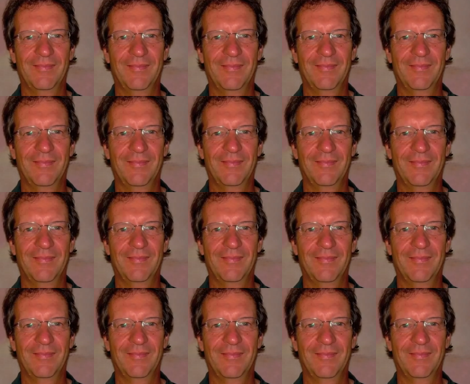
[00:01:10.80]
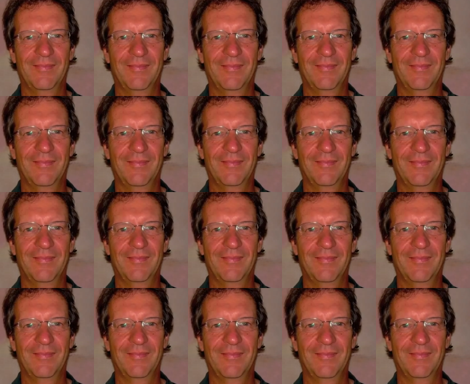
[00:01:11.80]

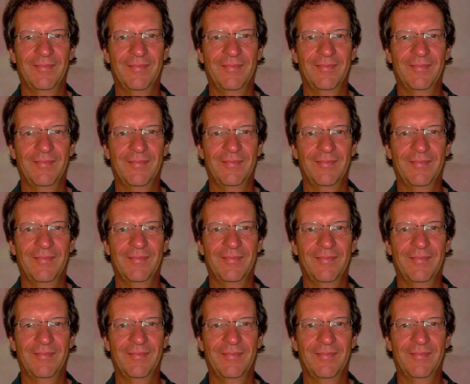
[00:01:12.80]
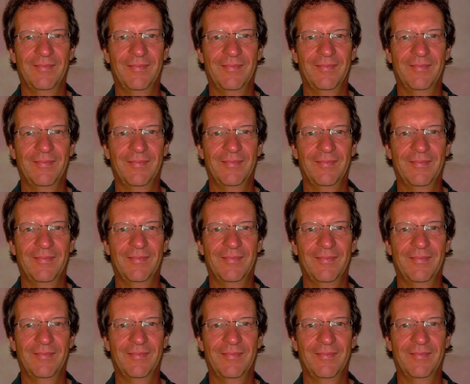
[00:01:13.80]

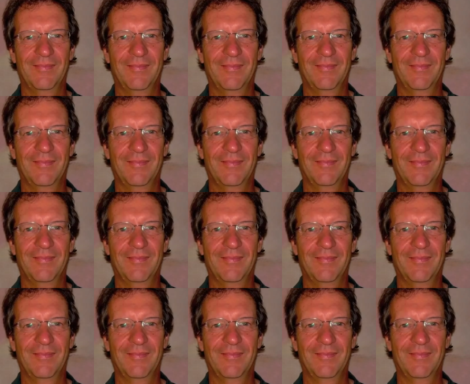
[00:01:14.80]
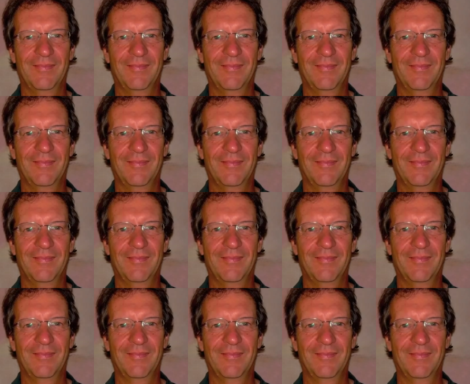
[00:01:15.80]

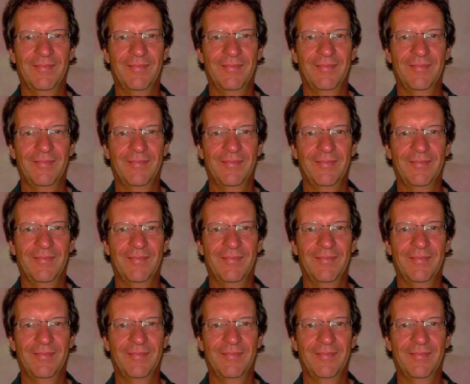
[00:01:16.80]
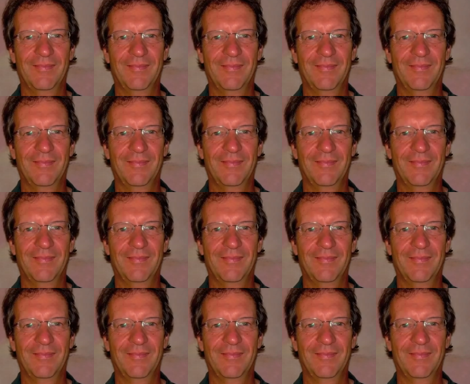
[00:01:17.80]
This is a still picture; no speech is visible.